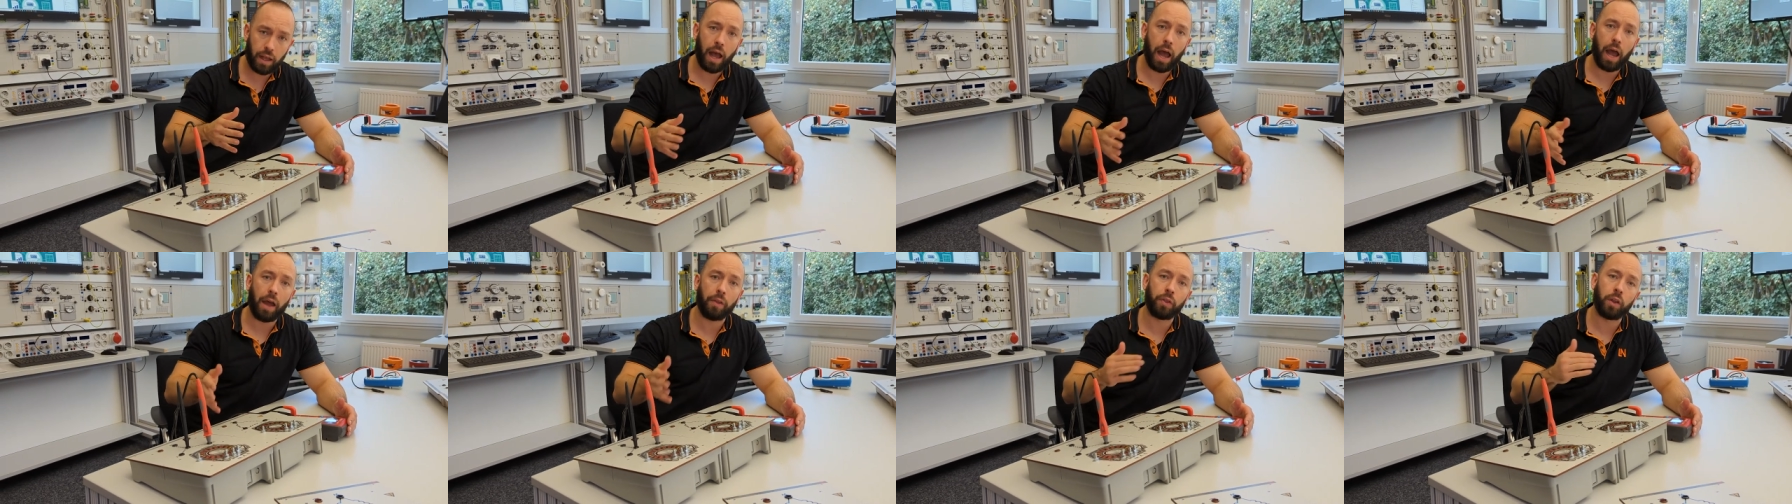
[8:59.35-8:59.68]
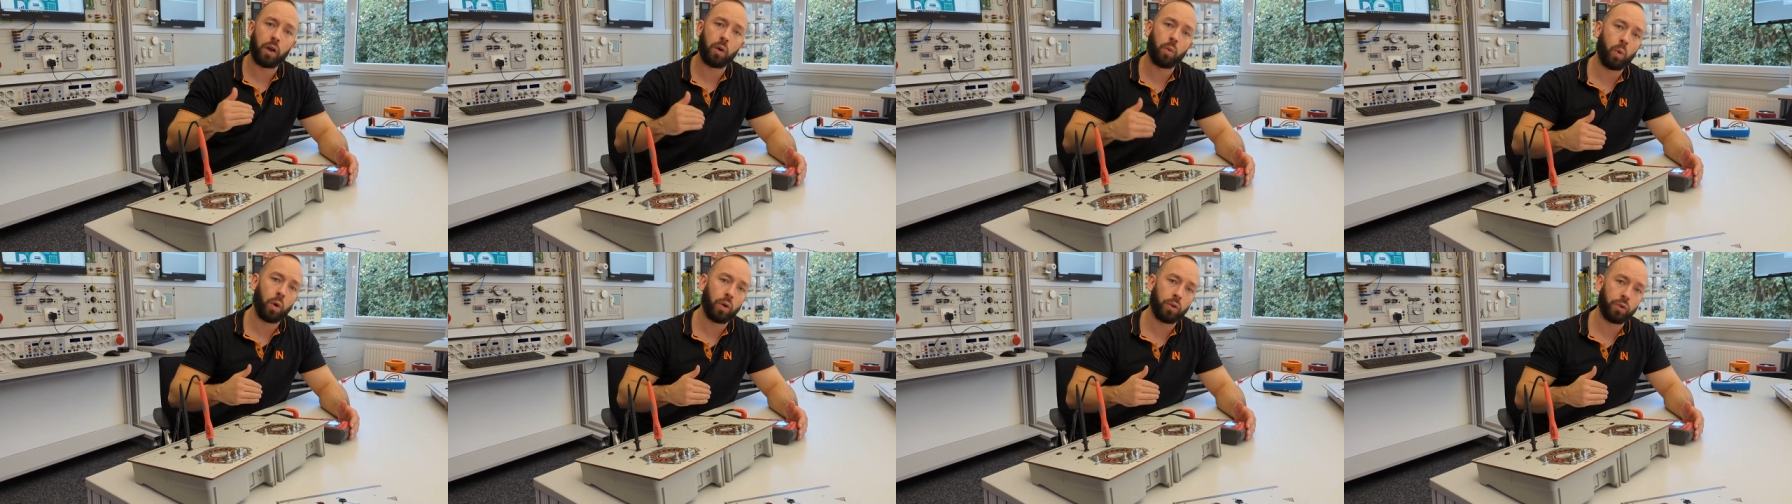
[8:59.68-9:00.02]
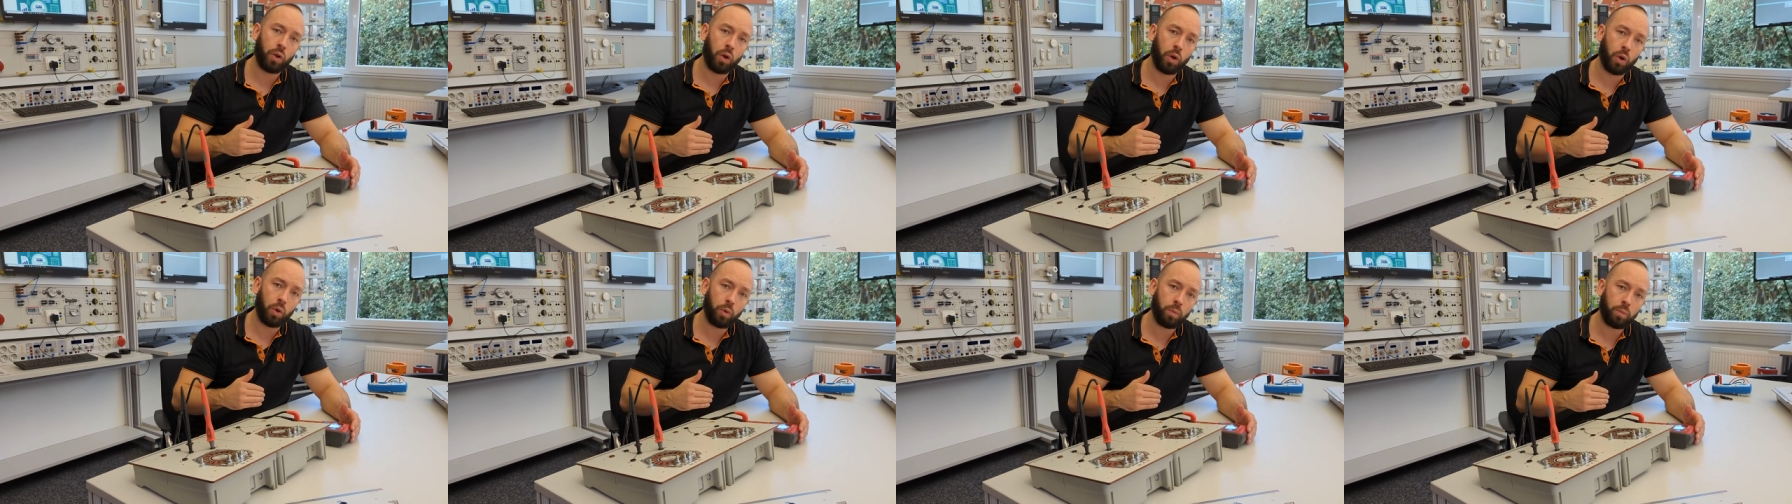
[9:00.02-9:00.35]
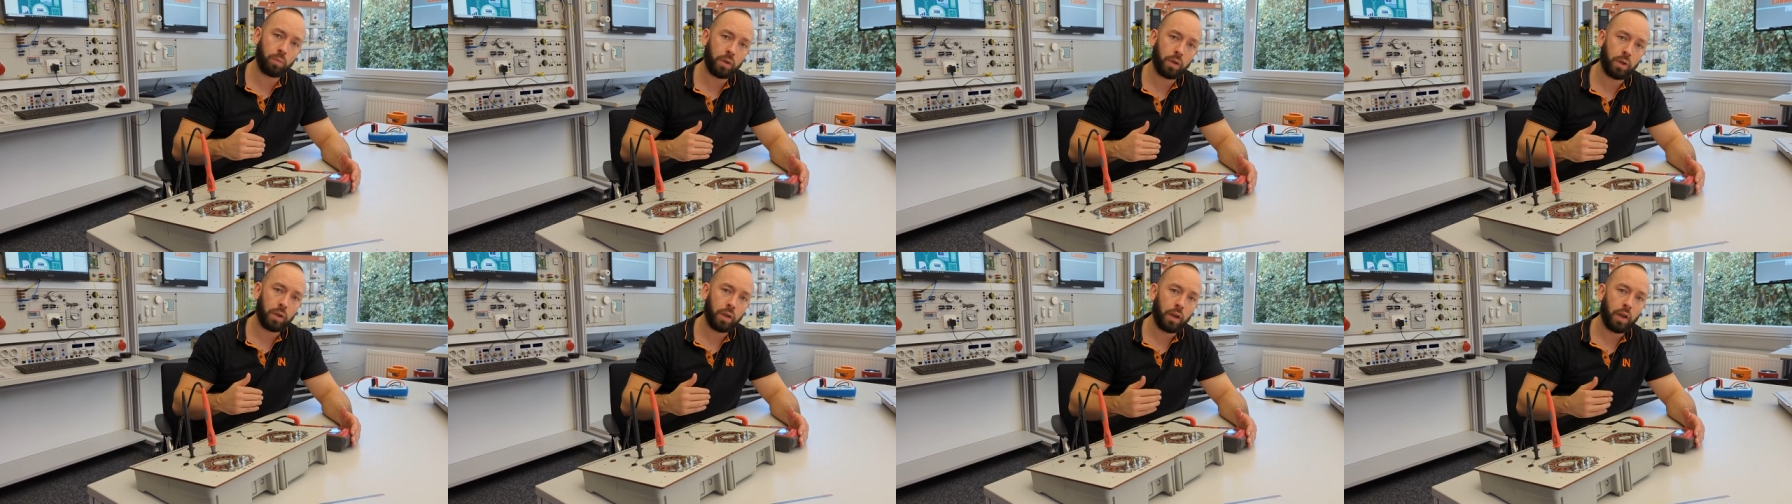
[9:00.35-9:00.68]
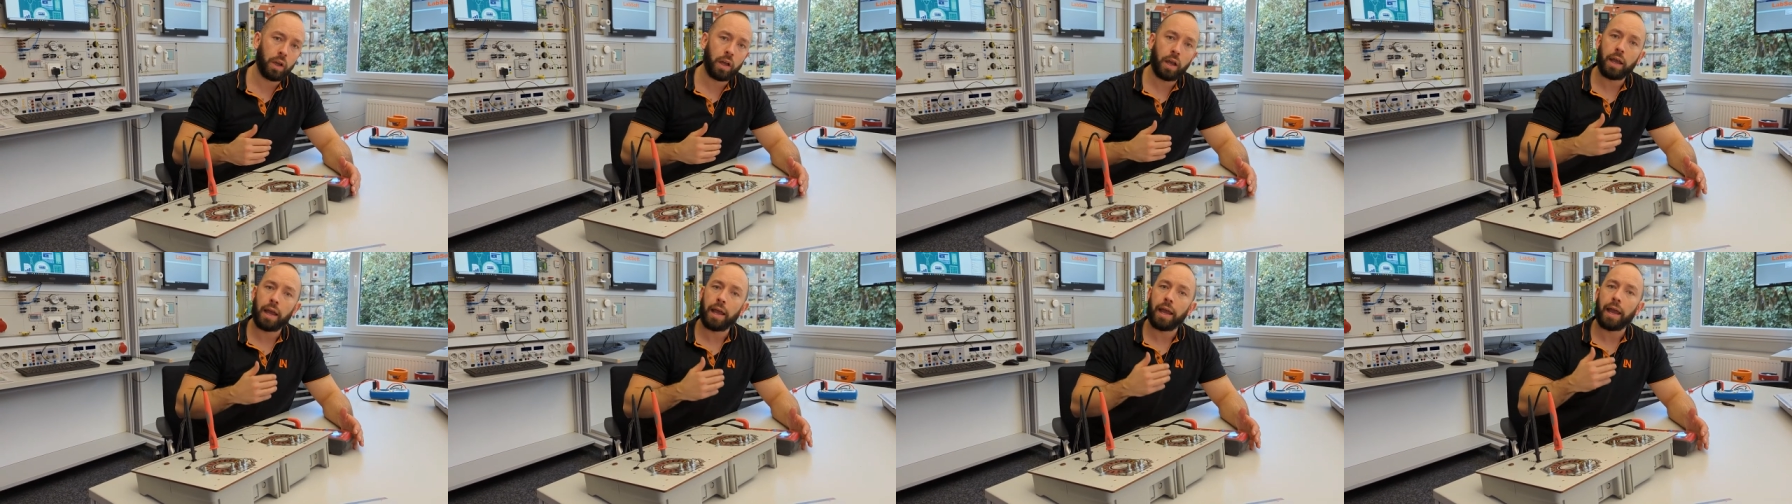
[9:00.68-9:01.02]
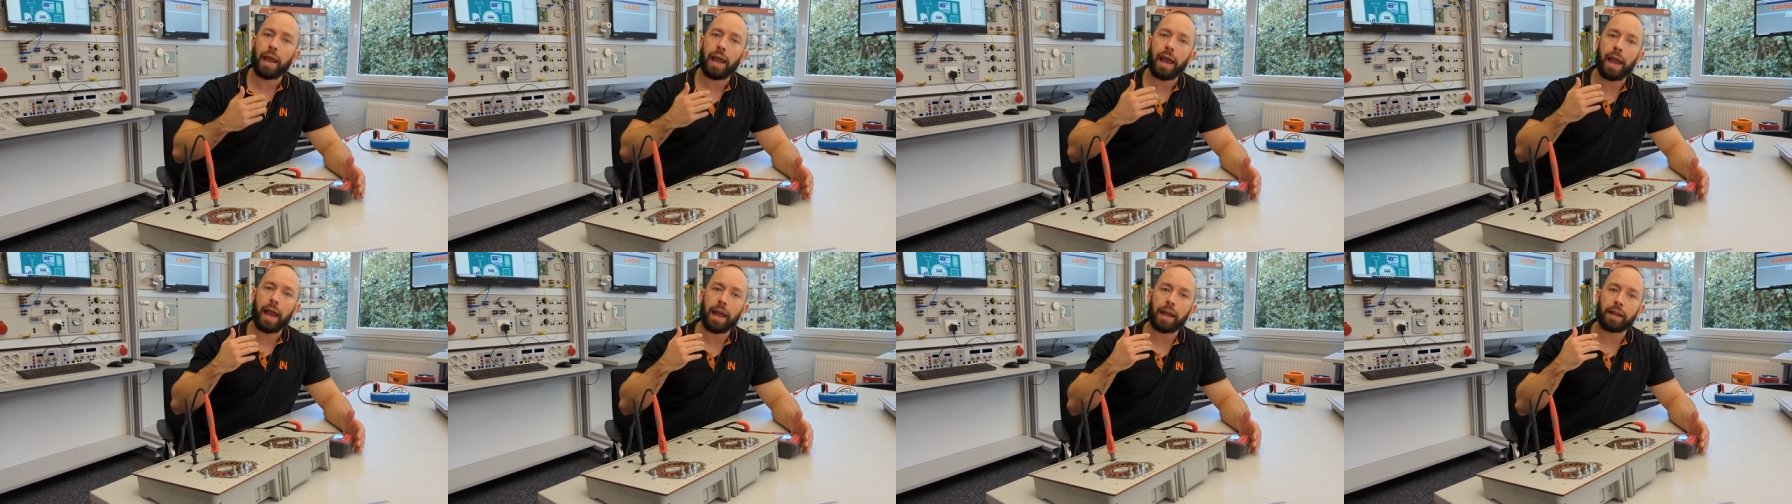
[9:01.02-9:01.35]
under one ohm.
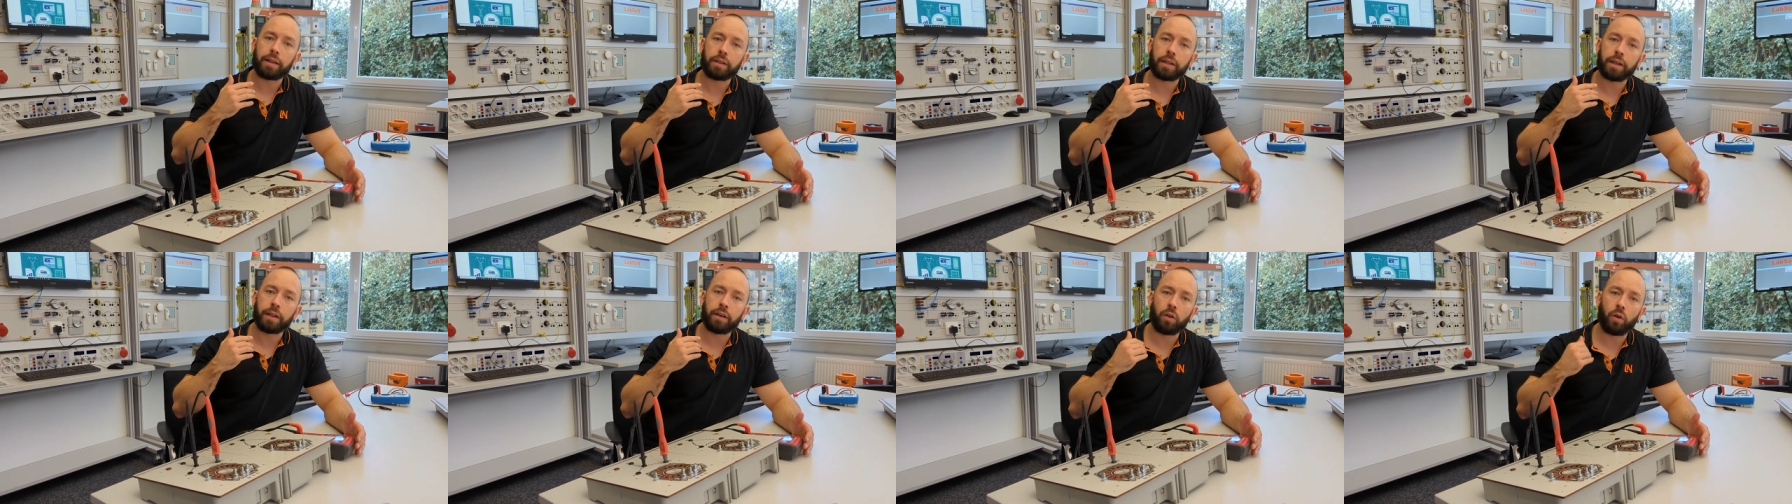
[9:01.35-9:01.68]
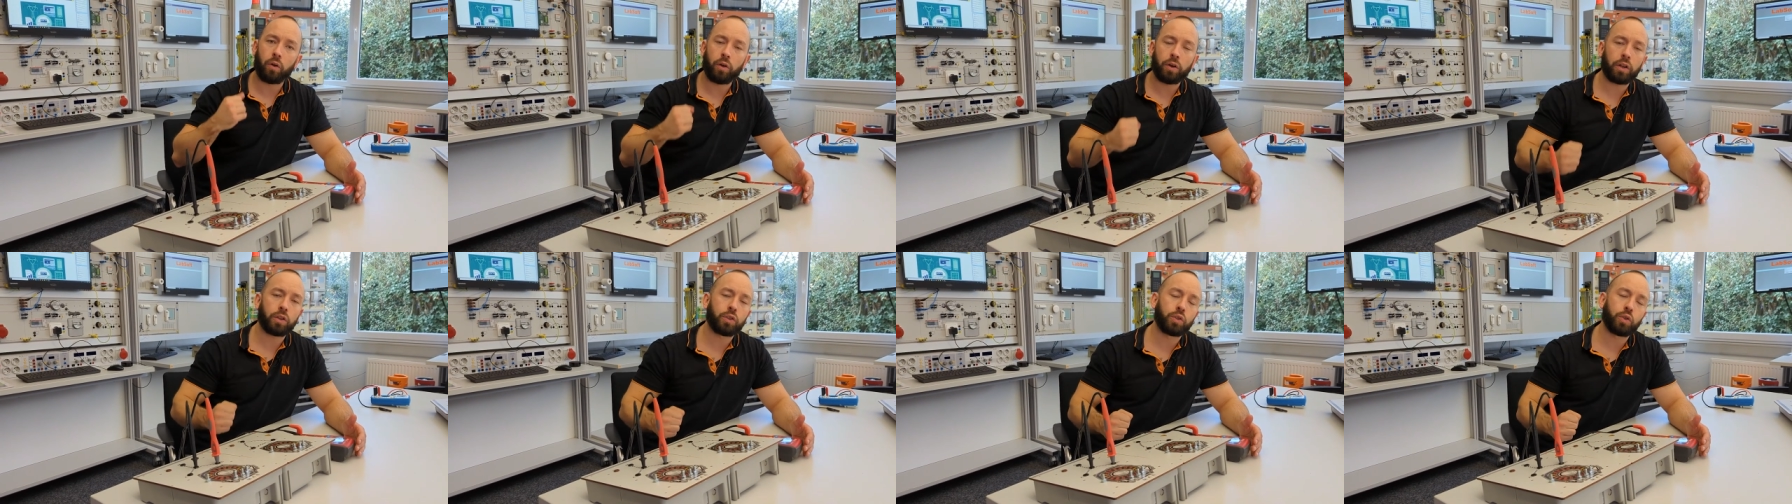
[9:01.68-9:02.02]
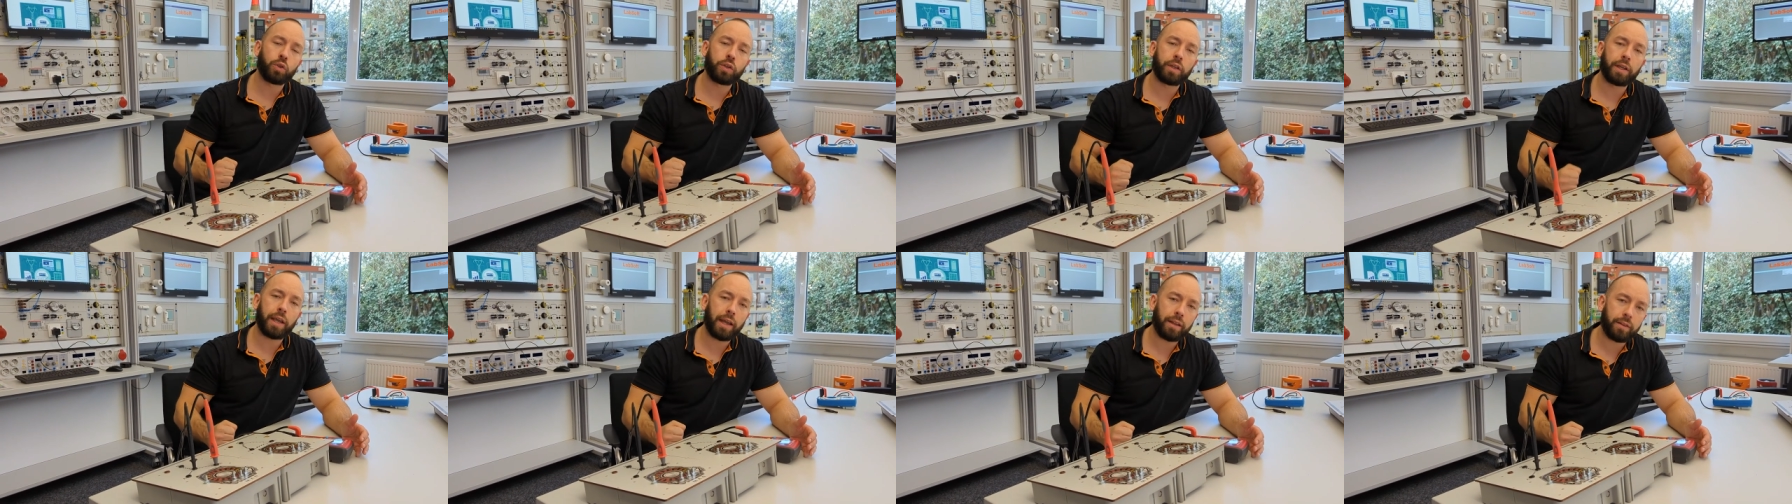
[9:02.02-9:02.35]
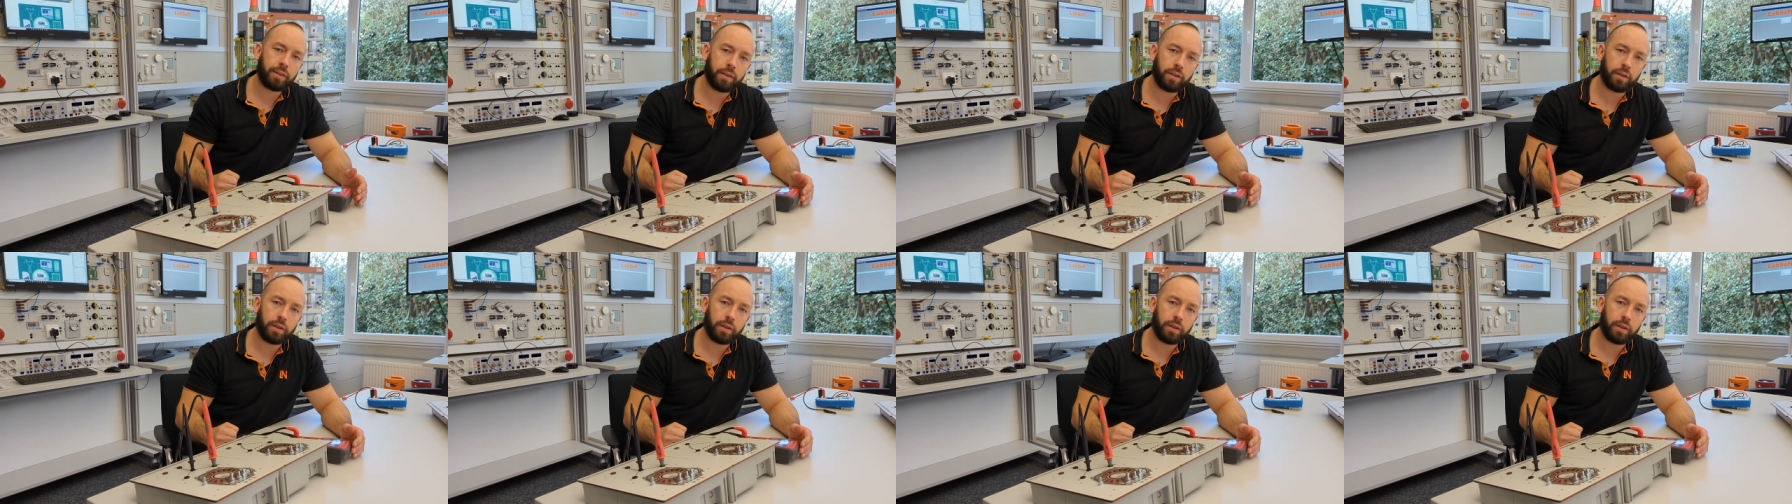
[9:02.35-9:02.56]
And in order to get